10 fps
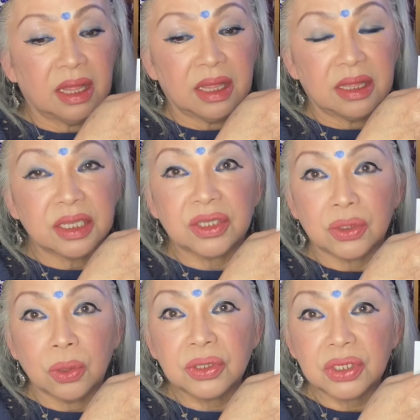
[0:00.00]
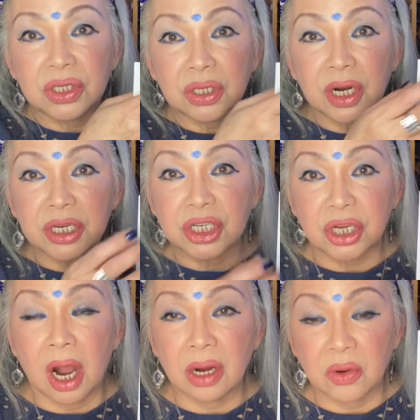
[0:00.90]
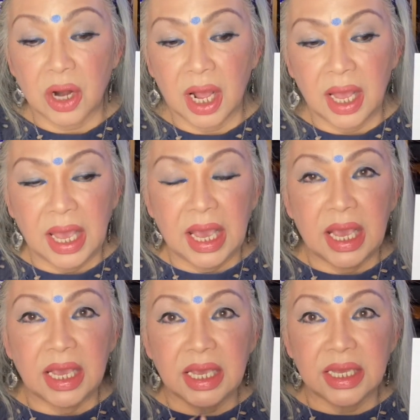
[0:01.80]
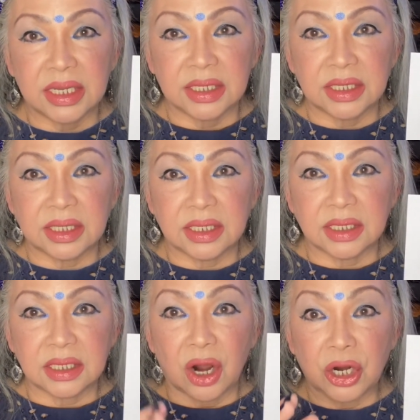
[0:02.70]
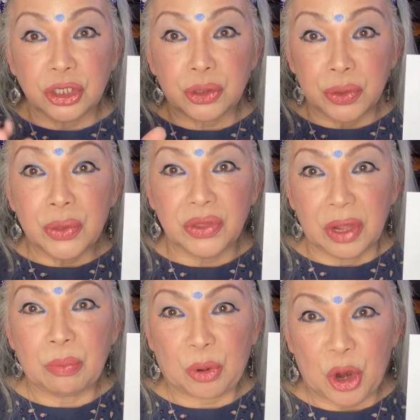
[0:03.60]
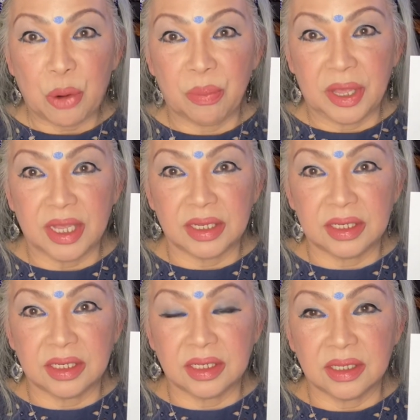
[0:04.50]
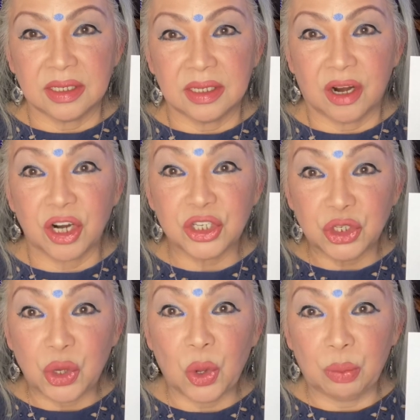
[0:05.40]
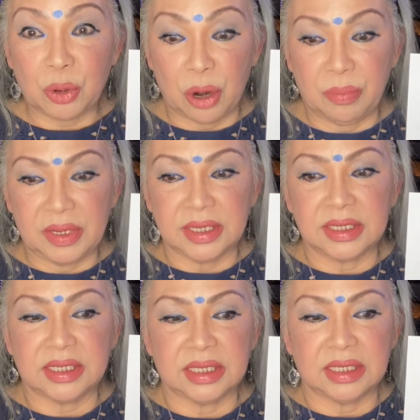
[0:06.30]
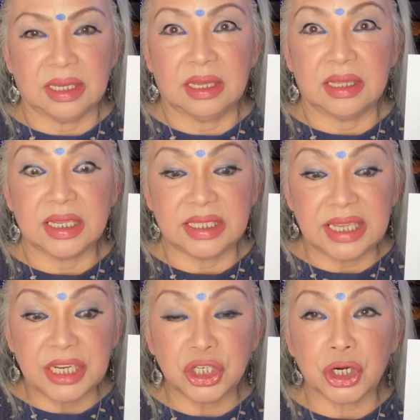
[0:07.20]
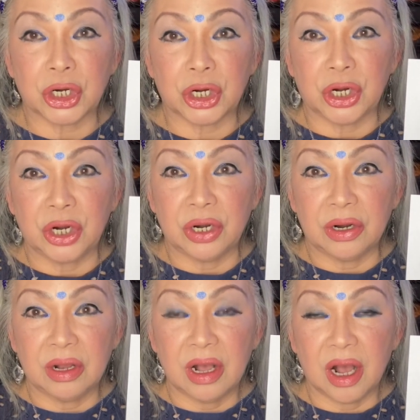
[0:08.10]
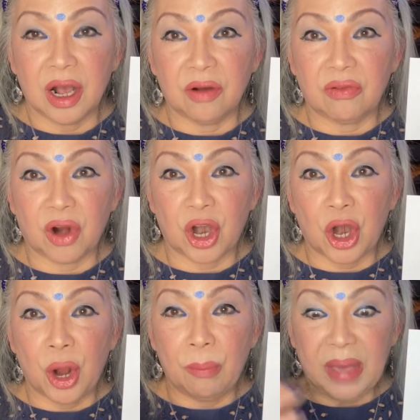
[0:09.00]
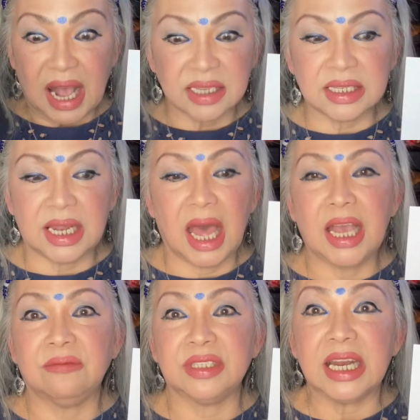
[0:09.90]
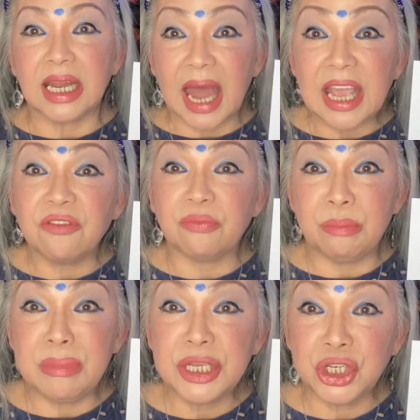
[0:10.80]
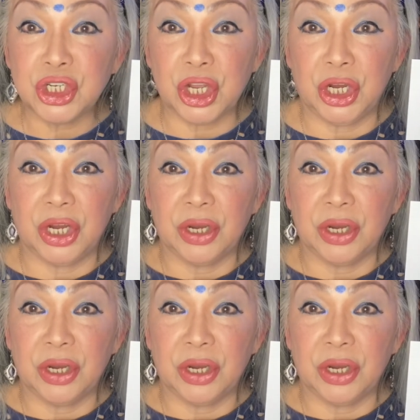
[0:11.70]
the soul star chakra is our truth and purpose, our soul purpose, the center of our past lives and life mission.